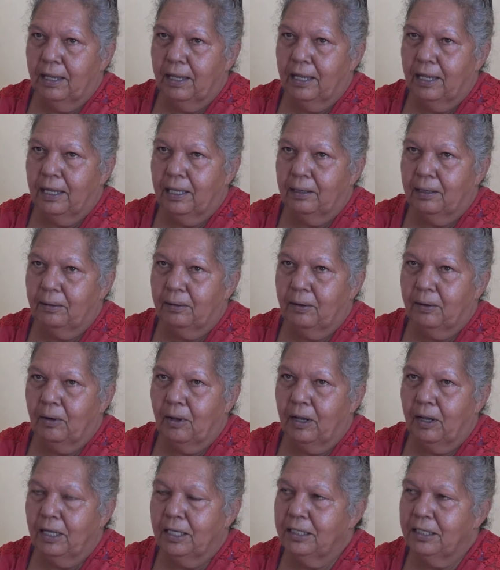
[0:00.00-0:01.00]
And
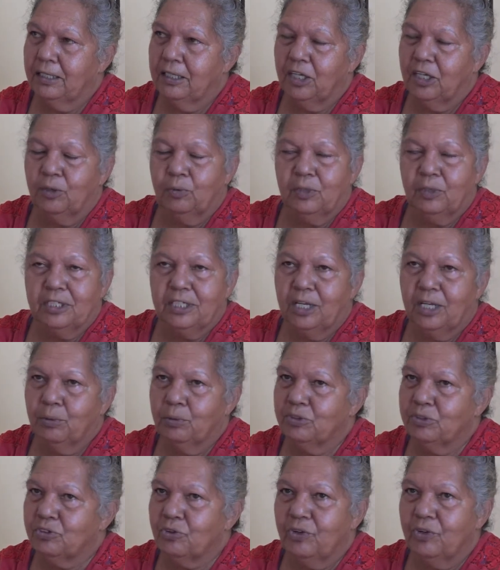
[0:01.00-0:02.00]
I didn't know what they
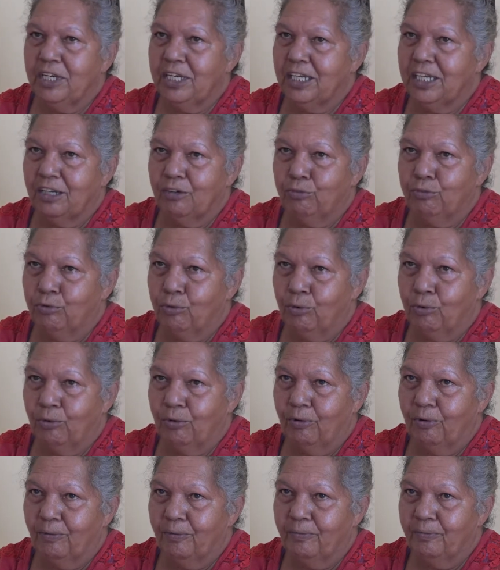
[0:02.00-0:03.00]
were screening for,
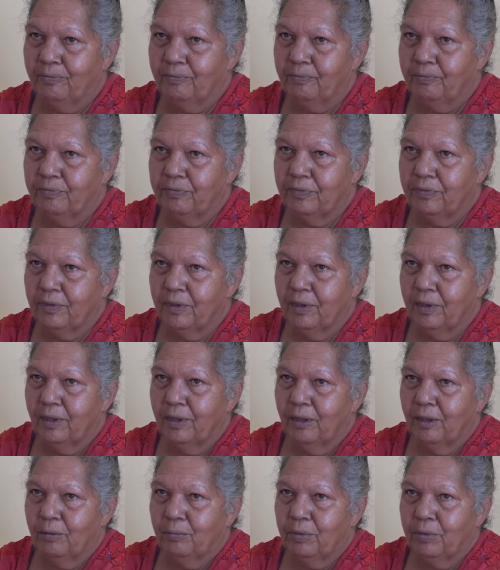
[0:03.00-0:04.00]

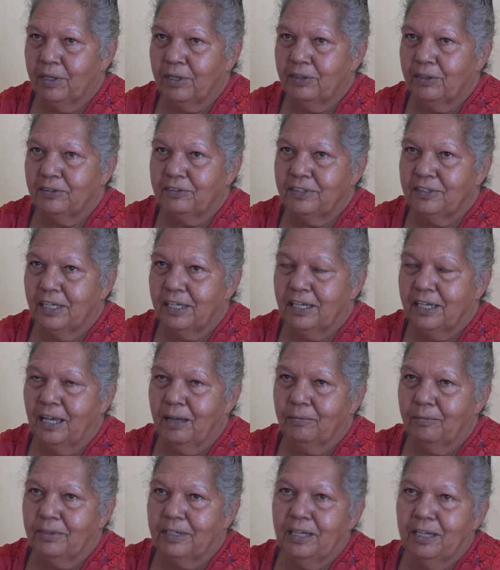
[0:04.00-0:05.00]
because they
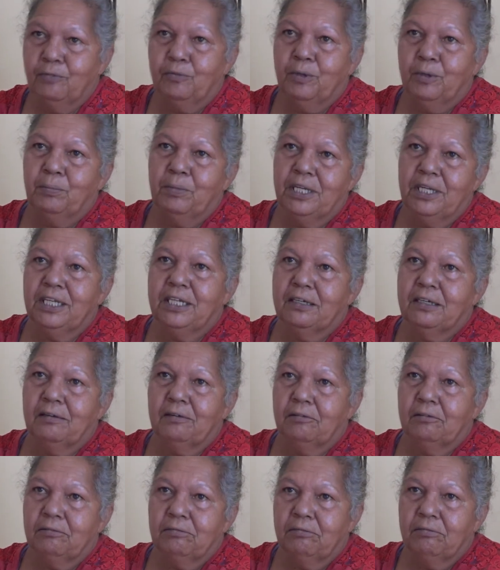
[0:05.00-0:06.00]
covered every
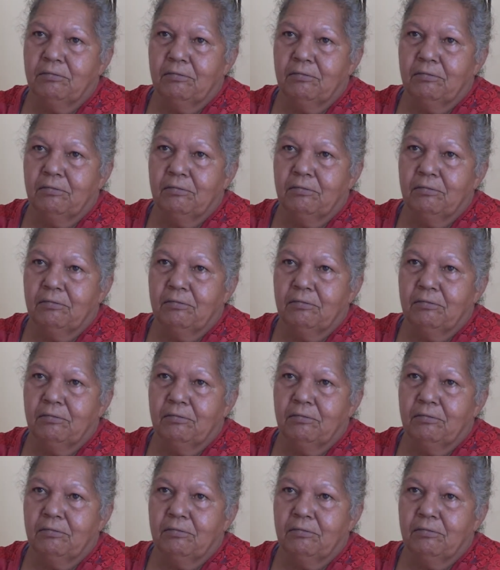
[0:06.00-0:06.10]
medical